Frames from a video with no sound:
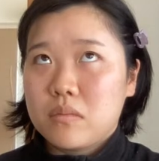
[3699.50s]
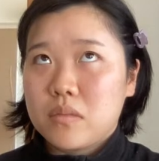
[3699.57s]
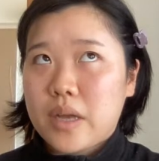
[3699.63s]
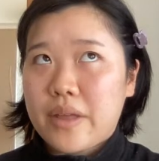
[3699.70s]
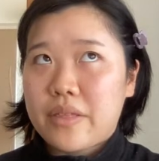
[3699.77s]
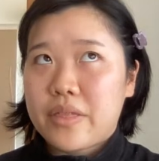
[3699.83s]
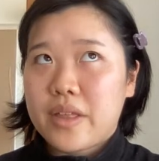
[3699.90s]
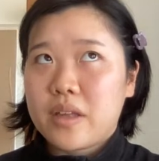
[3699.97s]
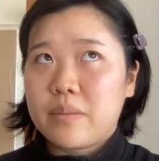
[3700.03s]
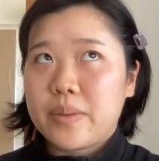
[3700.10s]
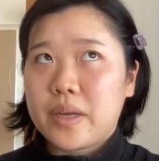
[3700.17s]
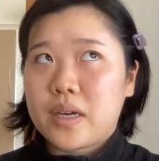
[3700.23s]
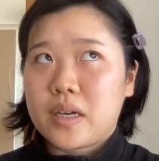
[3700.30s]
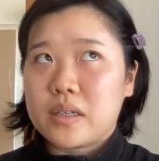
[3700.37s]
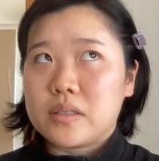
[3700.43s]
I think
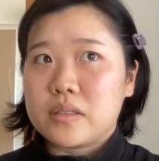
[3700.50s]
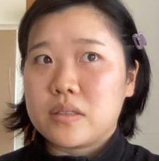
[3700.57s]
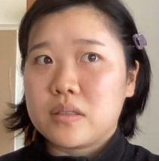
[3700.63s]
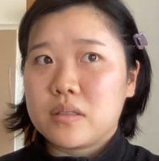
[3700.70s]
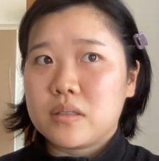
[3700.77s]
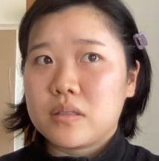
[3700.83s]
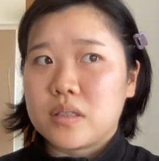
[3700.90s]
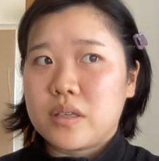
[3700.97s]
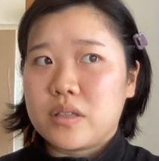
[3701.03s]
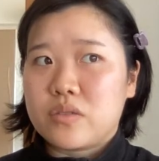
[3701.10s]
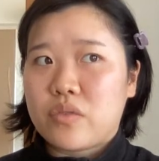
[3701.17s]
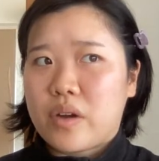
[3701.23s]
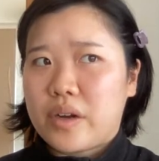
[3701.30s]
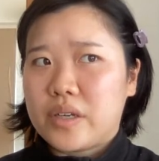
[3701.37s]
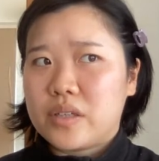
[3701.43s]
because he's
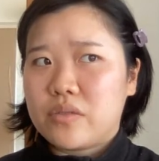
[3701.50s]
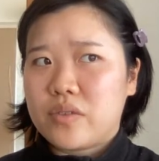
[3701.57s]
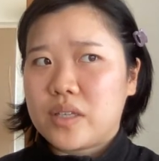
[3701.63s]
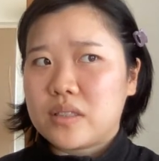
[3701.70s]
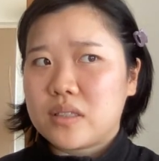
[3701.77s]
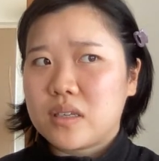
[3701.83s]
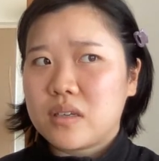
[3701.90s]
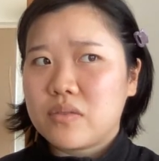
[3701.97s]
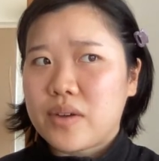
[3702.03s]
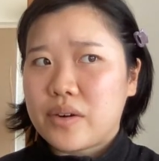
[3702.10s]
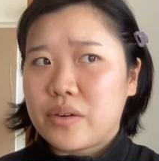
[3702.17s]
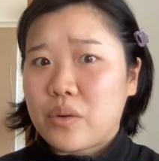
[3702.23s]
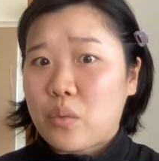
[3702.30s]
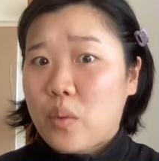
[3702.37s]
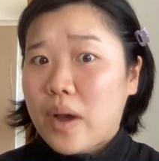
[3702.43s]
very defensive. I
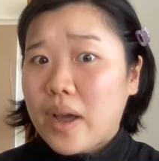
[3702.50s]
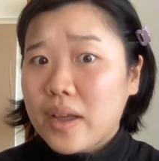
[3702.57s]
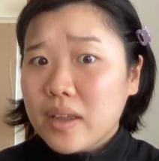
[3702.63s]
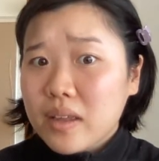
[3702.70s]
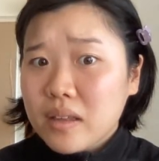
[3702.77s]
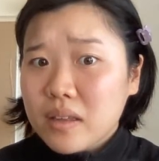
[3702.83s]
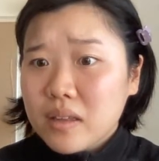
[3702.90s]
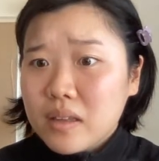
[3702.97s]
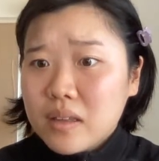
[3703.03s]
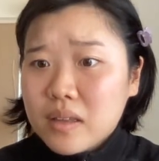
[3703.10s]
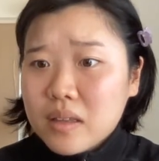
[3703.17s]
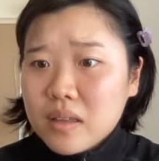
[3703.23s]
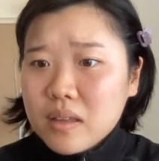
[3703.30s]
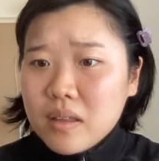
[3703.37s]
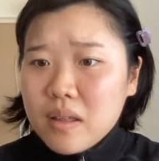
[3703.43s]
don't know why.
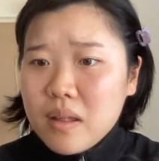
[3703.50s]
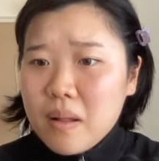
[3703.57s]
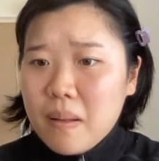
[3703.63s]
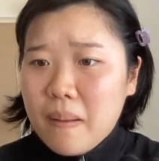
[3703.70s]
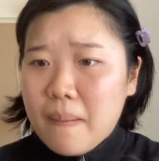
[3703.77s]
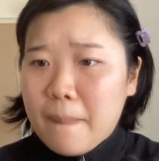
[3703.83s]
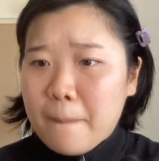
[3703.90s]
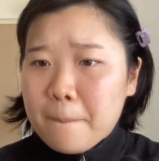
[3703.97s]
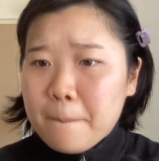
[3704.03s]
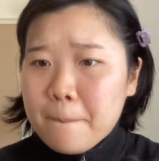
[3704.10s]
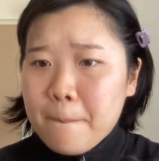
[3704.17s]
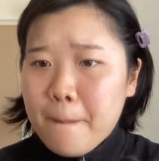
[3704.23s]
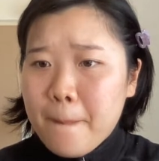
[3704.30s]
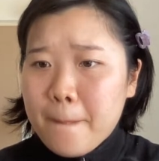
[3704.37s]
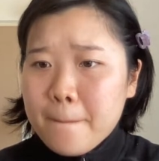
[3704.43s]

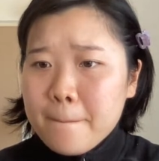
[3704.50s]
Um,